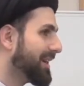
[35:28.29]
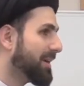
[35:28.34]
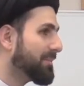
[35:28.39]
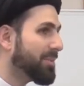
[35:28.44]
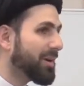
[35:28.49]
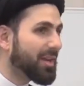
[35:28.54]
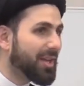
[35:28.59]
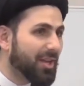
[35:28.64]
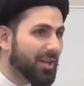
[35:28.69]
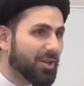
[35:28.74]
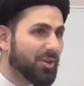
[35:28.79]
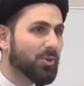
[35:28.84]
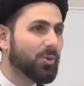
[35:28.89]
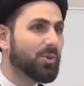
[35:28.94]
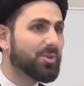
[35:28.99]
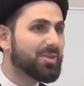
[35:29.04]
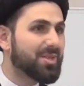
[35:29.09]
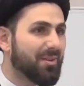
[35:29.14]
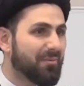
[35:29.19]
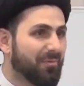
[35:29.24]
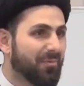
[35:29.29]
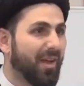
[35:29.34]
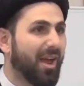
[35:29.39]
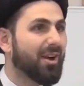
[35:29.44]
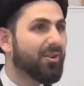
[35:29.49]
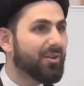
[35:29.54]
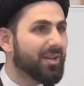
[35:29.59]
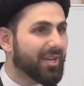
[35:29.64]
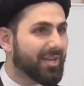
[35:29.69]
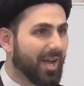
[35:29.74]
but he used the
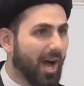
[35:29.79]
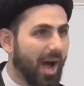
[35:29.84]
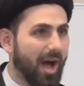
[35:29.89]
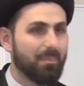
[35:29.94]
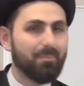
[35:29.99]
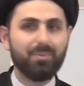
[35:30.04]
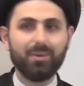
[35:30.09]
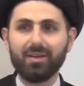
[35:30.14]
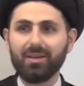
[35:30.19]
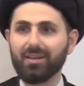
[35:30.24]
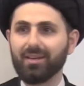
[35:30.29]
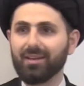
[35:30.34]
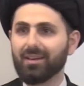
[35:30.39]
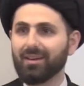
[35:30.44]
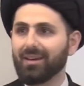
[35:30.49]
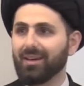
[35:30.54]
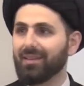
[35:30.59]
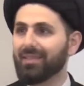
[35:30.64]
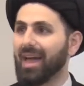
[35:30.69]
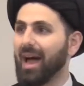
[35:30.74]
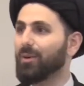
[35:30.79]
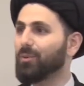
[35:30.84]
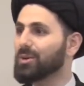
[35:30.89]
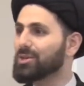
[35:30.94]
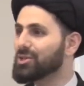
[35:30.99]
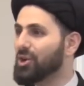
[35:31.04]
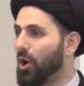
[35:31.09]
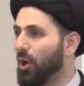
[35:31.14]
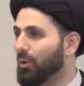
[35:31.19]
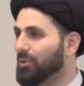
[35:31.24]
very copy that
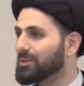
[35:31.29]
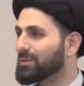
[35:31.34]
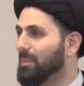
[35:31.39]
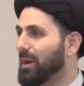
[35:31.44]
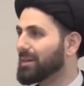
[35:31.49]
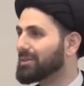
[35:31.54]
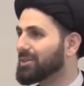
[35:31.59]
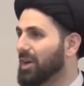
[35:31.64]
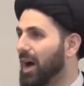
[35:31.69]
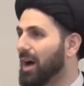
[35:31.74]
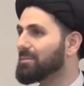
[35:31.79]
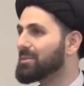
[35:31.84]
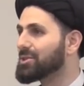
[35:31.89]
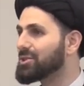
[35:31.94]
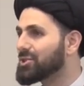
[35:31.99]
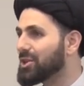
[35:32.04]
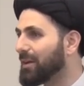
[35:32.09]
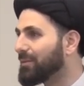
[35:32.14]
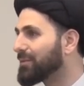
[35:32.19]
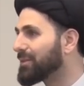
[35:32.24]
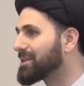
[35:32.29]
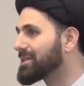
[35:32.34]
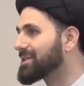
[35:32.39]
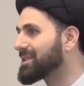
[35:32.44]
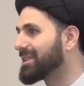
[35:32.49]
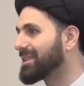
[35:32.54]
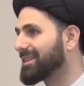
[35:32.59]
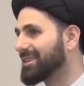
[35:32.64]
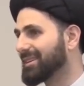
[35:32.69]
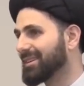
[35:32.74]
was owned by Thomas
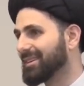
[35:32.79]
Jefferson.